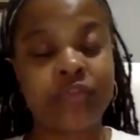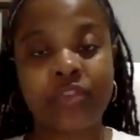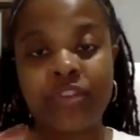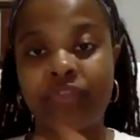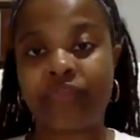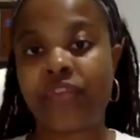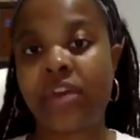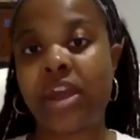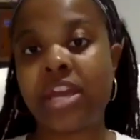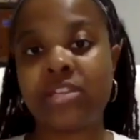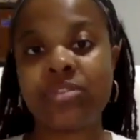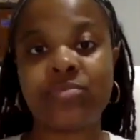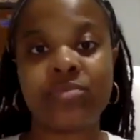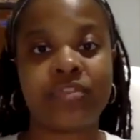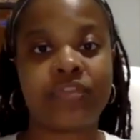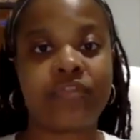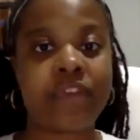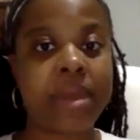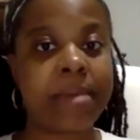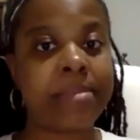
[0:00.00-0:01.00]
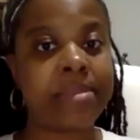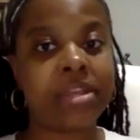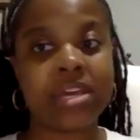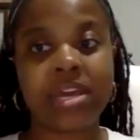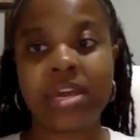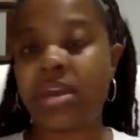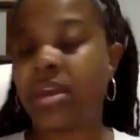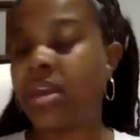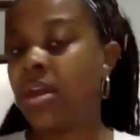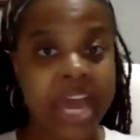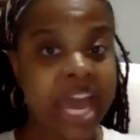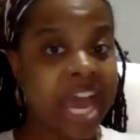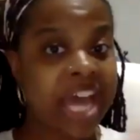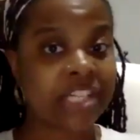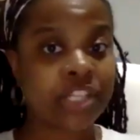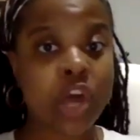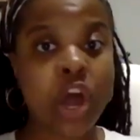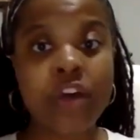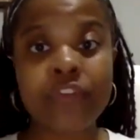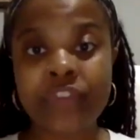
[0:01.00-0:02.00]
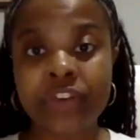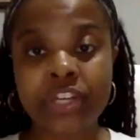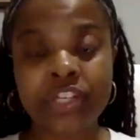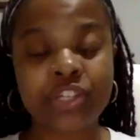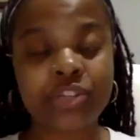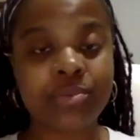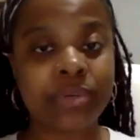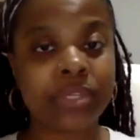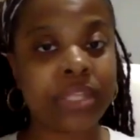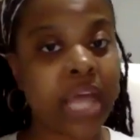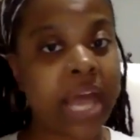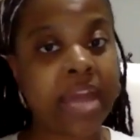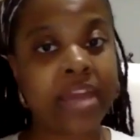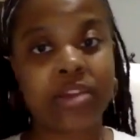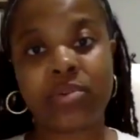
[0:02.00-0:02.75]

with friends, with family, as often as you would like.